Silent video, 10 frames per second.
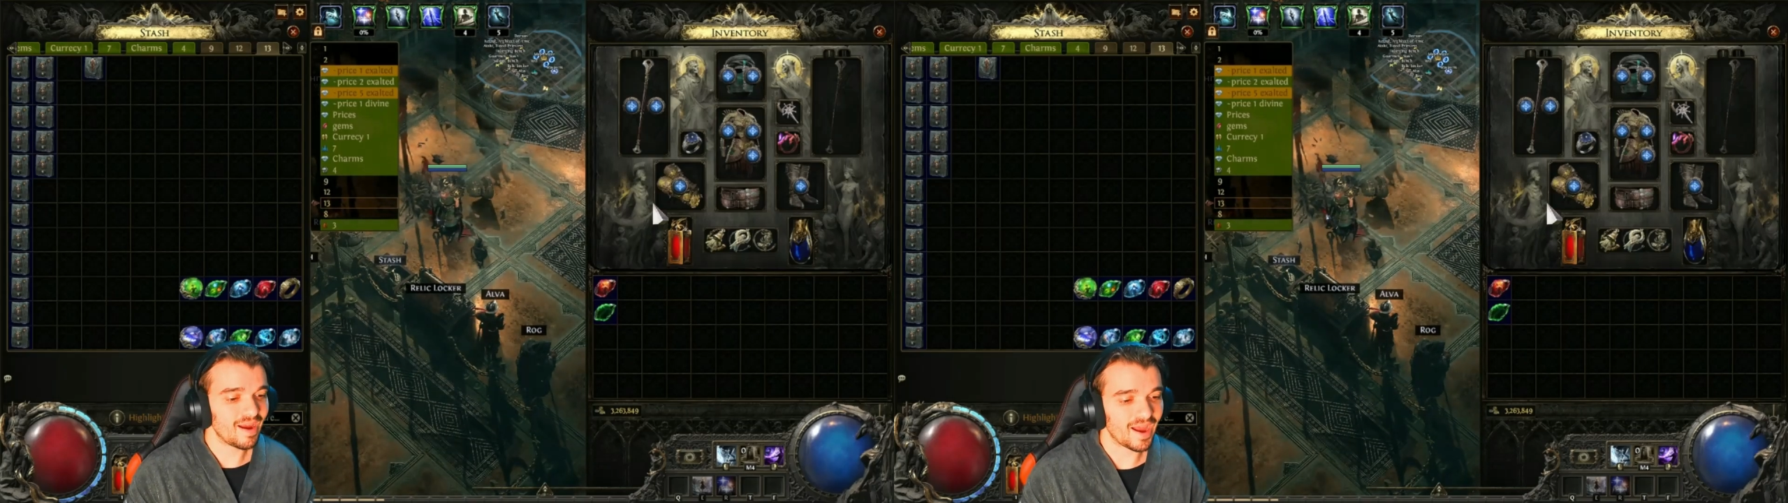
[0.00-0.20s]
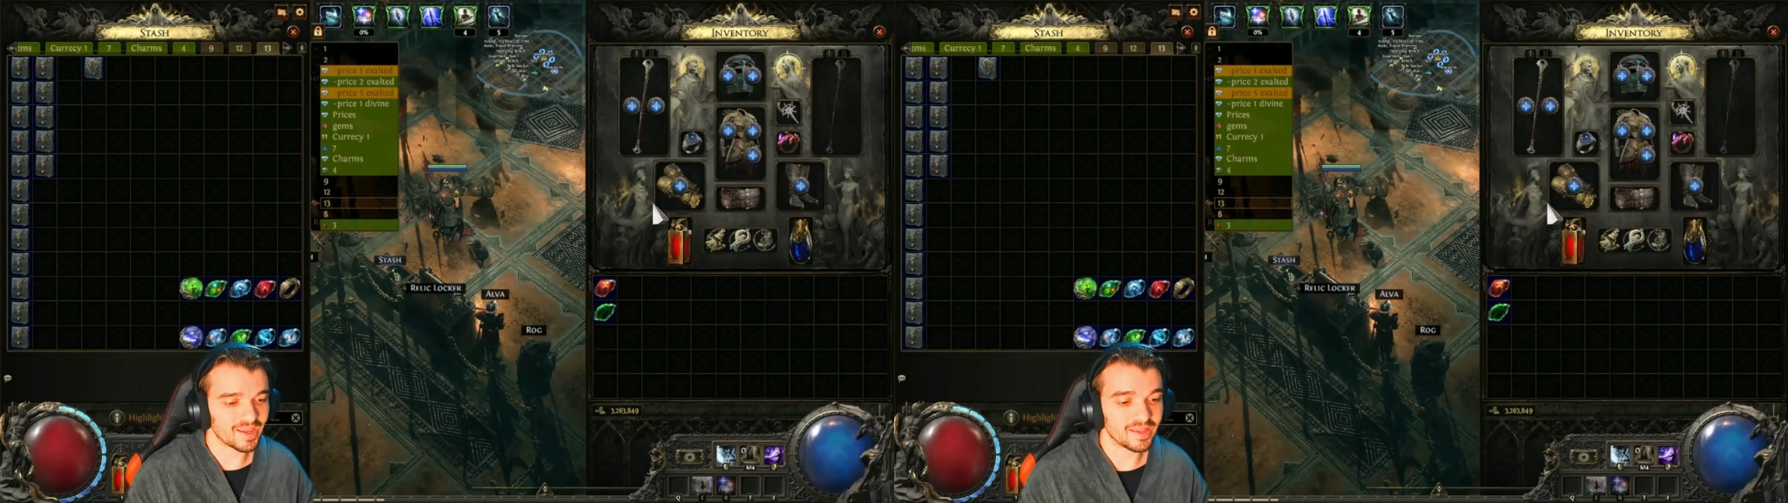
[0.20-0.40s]

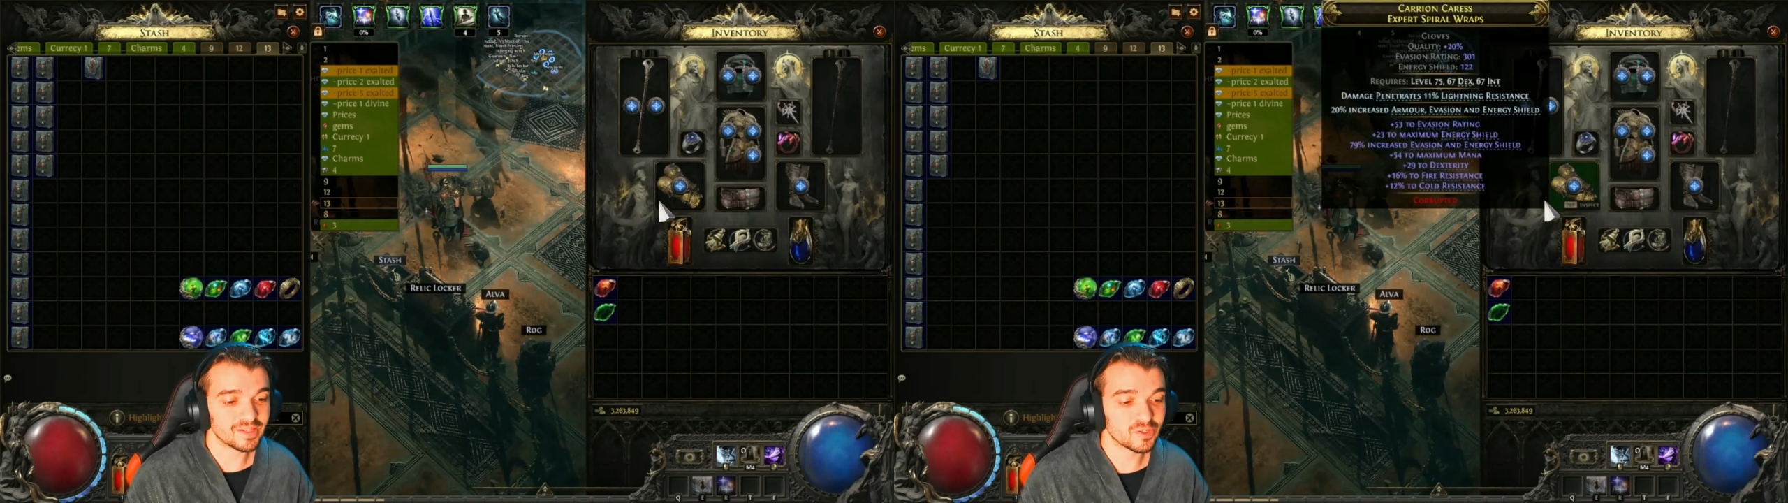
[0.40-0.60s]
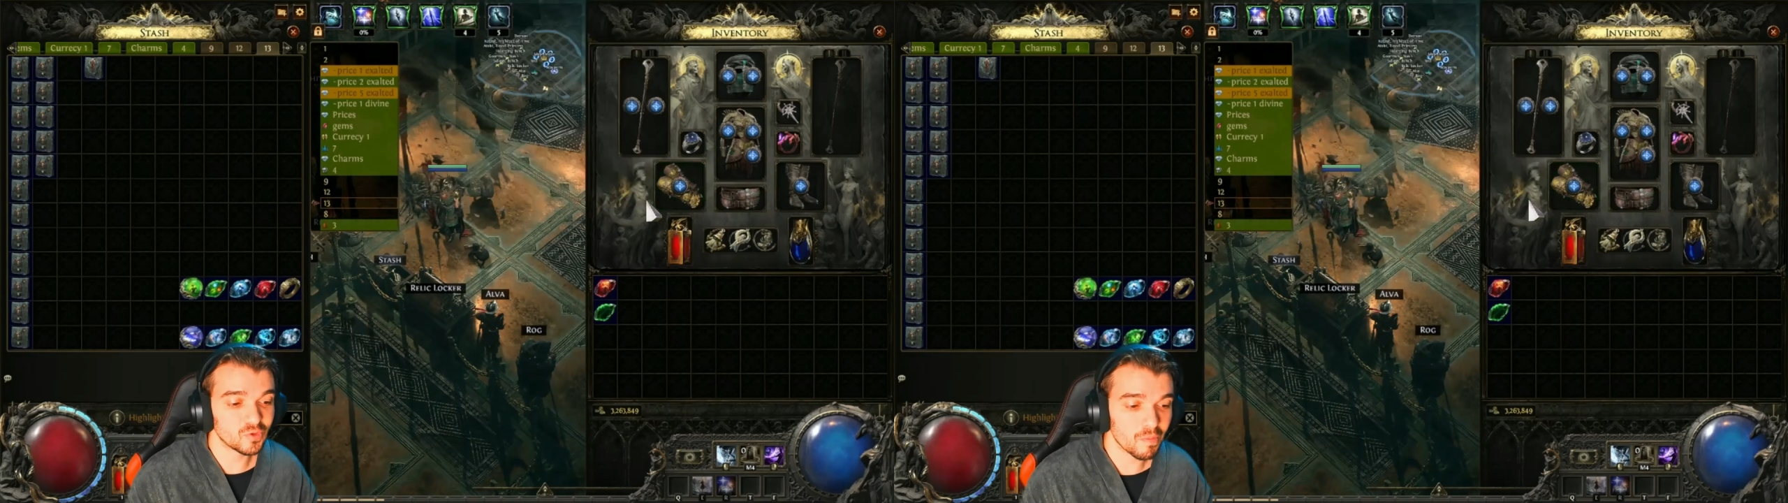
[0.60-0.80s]
I
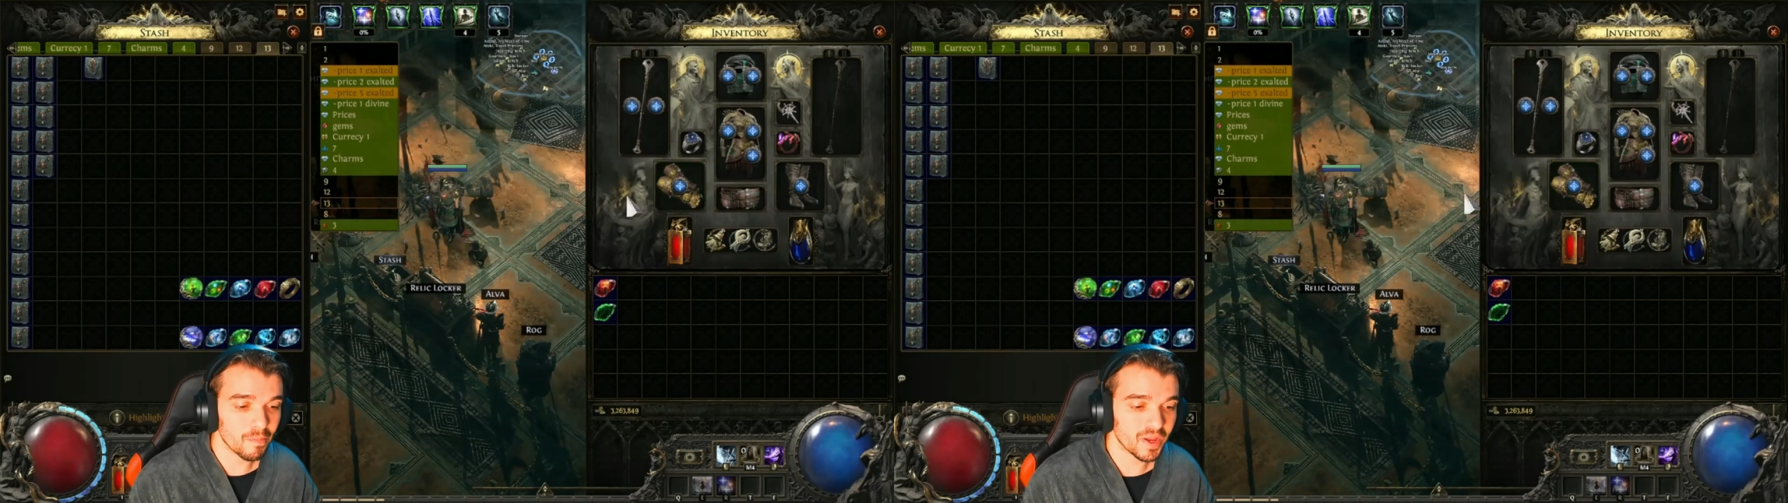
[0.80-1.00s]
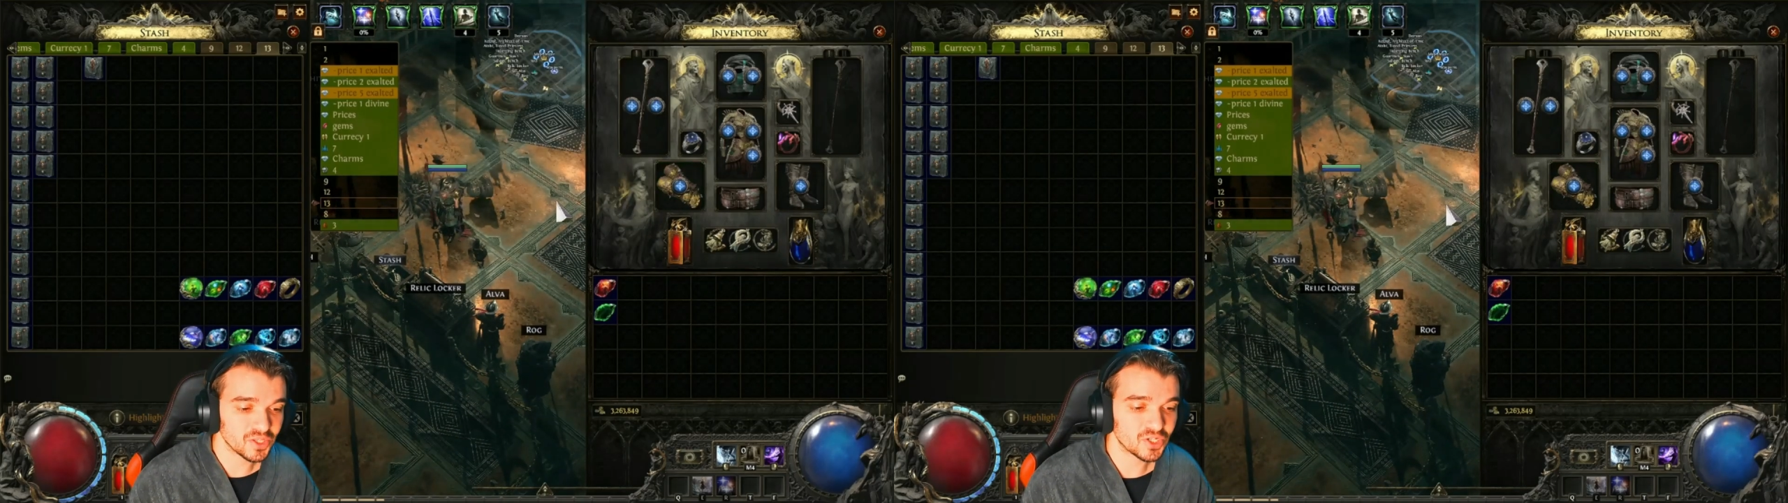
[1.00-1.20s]
get too
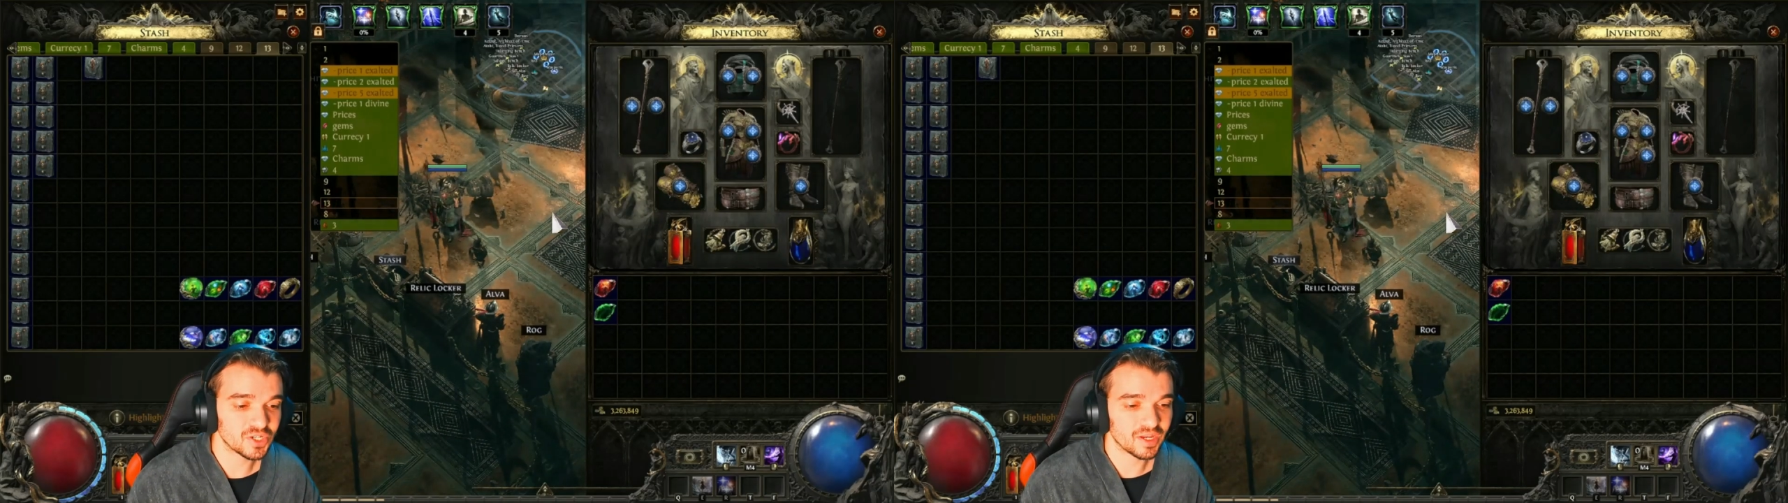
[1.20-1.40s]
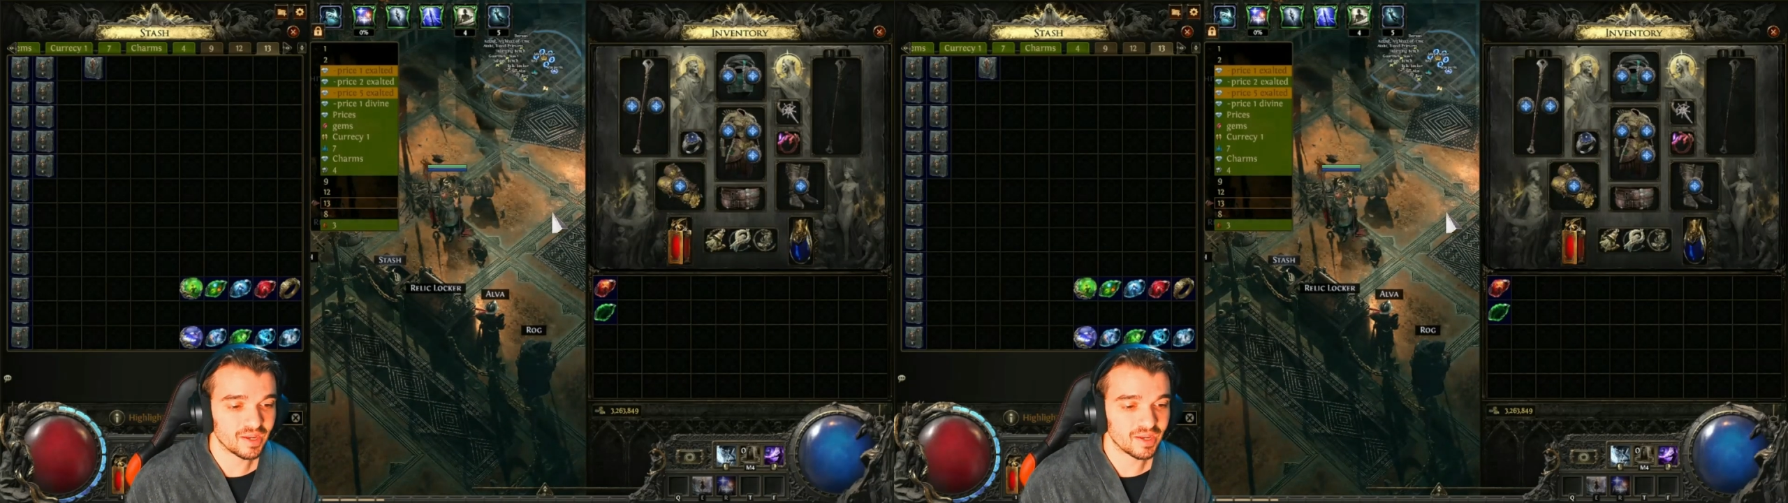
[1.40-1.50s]
much